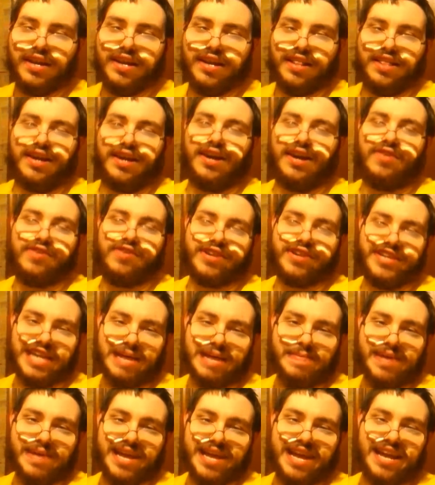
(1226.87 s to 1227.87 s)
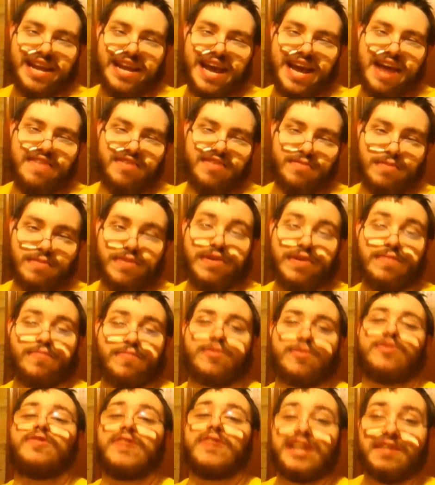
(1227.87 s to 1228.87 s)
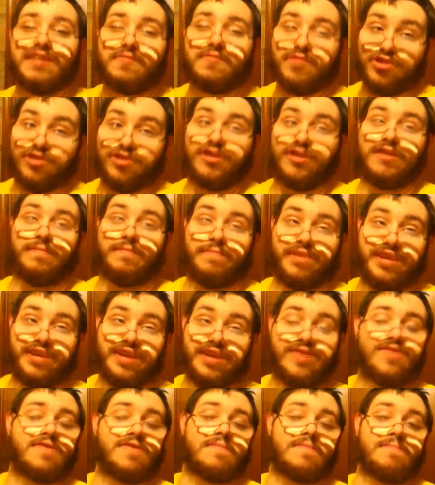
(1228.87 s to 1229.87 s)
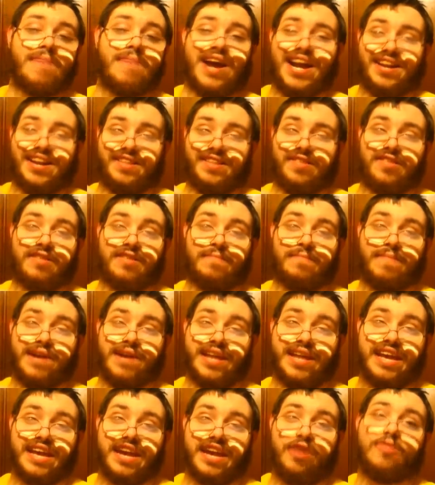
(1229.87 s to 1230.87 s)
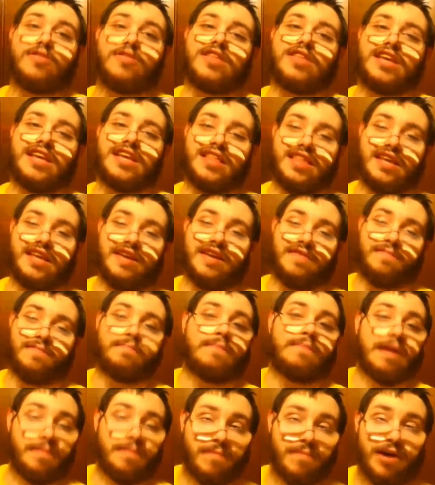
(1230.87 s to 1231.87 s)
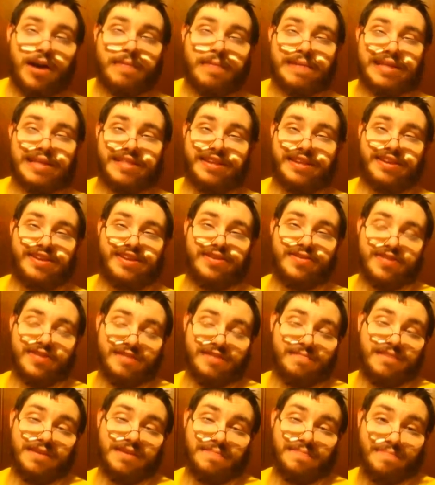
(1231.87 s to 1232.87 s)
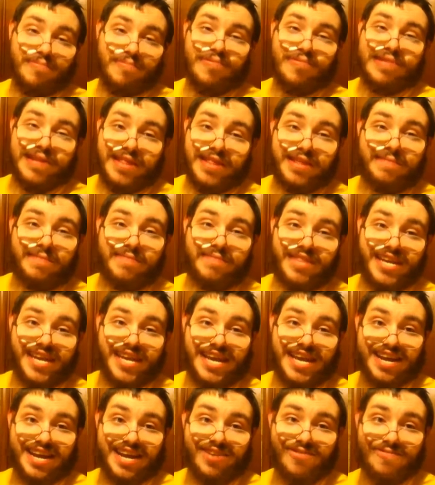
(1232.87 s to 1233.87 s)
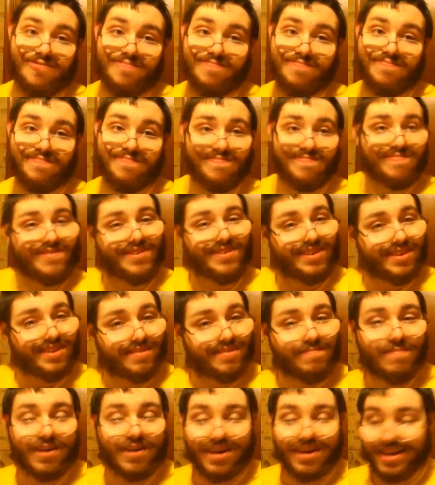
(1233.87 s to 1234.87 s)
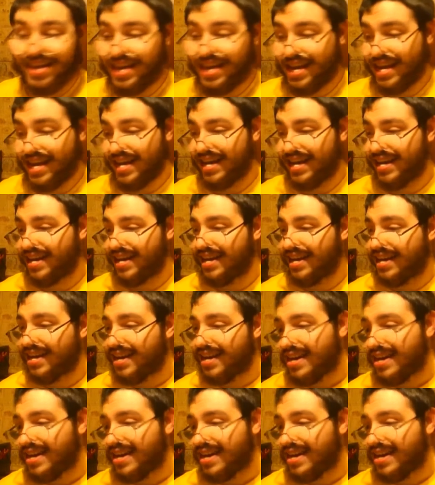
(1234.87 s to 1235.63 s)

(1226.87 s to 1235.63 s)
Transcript: The only time, again, I have to really relinquish the computer back to somebody else is if my mom needs to do something, like print something out. But, yeah.